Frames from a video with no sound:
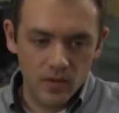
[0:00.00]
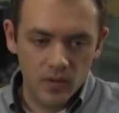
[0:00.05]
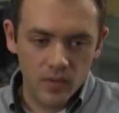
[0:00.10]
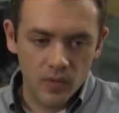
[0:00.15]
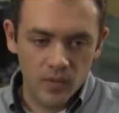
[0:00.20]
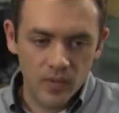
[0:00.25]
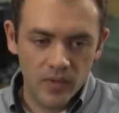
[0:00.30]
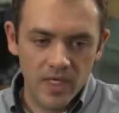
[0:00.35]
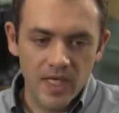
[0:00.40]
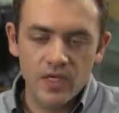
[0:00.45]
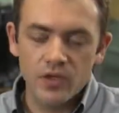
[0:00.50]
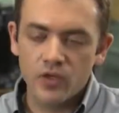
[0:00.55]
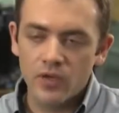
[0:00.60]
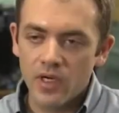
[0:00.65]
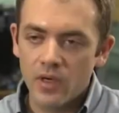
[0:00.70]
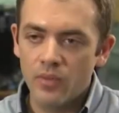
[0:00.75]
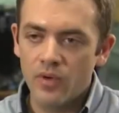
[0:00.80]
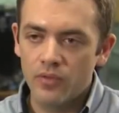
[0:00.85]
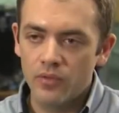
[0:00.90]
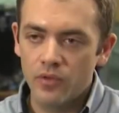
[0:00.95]
you know, the
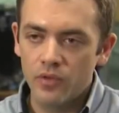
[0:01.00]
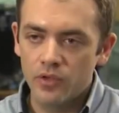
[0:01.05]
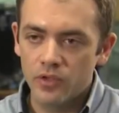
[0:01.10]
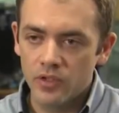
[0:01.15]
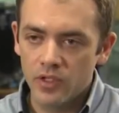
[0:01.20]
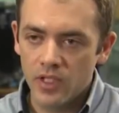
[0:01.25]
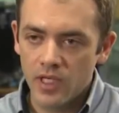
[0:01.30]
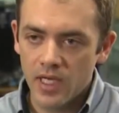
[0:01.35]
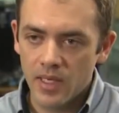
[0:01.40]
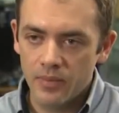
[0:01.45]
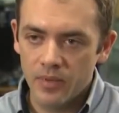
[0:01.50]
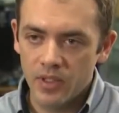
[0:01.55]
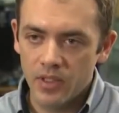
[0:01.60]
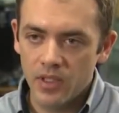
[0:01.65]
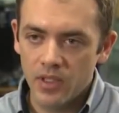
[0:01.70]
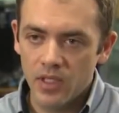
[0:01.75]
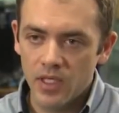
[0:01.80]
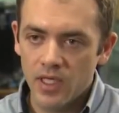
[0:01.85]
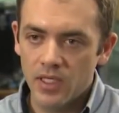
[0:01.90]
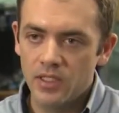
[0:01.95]
internet revolution that happened
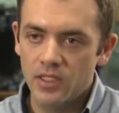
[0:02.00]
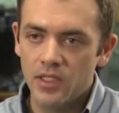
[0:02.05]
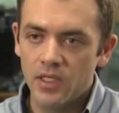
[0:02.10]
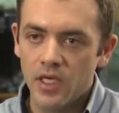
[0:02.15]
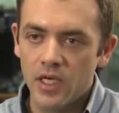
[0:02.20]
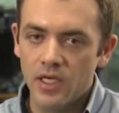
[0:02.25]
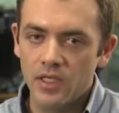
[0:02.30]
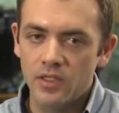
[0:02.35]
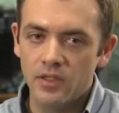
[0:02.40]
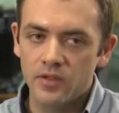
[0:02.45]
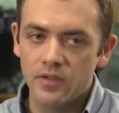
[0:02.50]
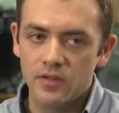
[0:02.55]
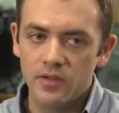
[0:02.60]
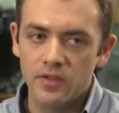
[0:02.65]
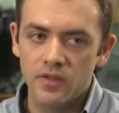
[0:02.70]
in the 1990s,